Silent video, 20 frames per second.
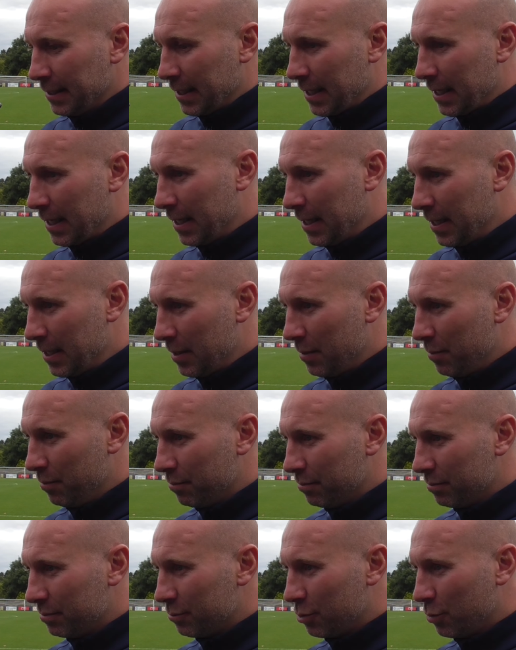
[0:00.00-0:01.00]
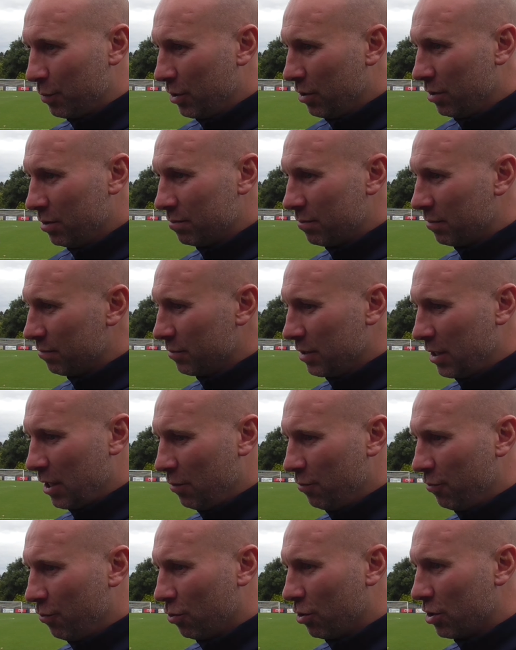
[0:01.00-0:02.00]
But we've got, you
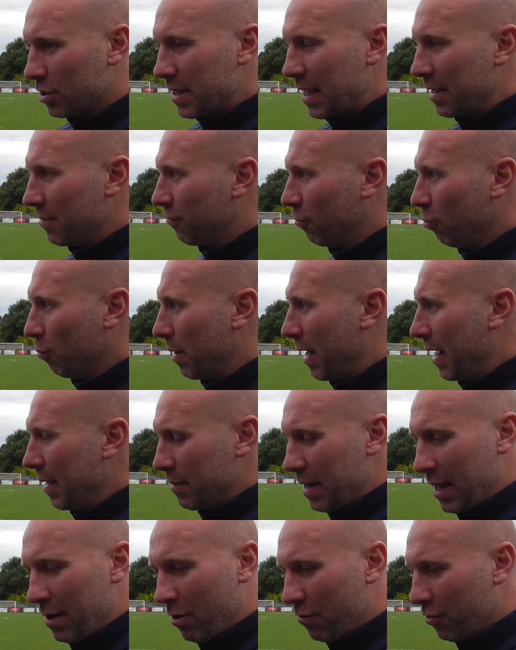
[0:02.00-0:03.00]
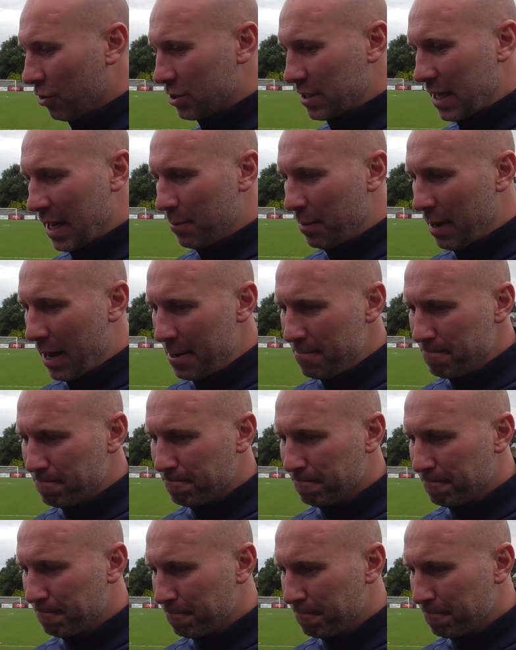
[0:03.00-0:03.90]
know, we've all got to take full blame now. I've got to take blame.